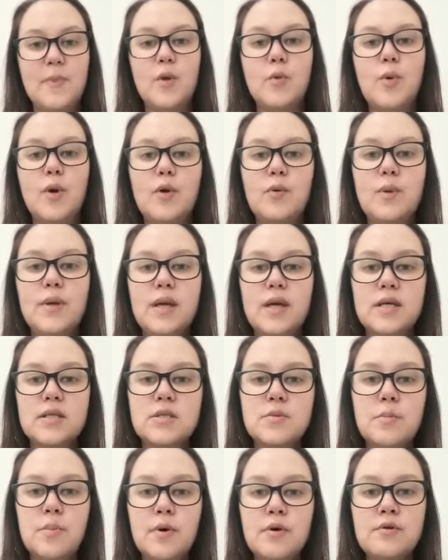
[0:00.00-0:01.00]
where we
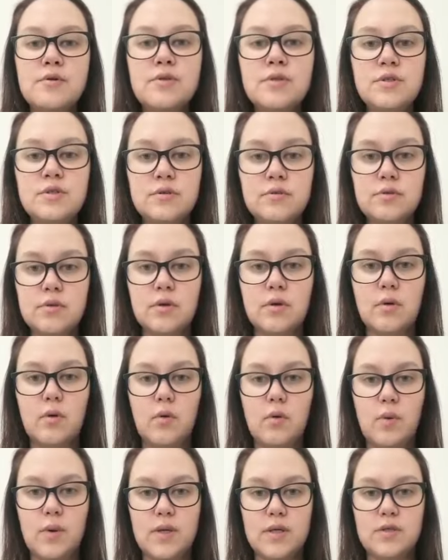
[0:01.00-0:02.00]
expose children
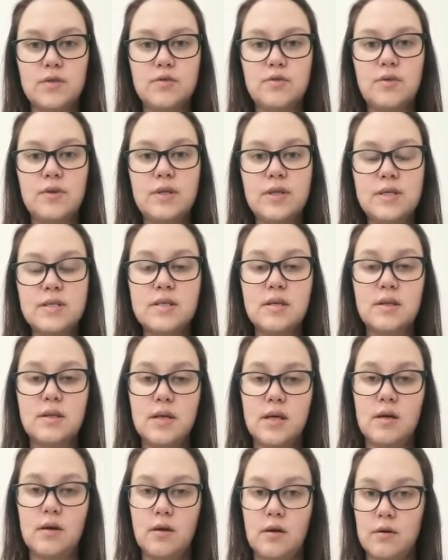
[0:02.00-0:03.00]
always to things that
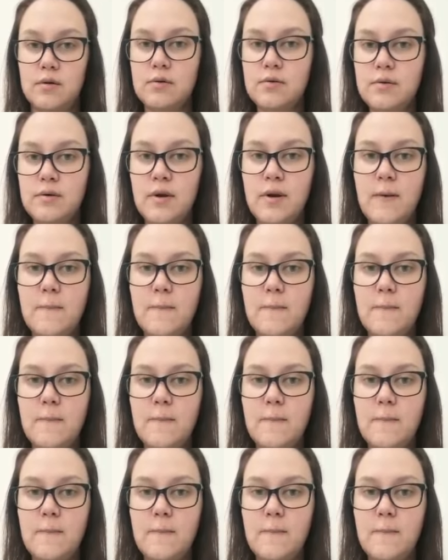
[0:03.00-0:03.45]
they know,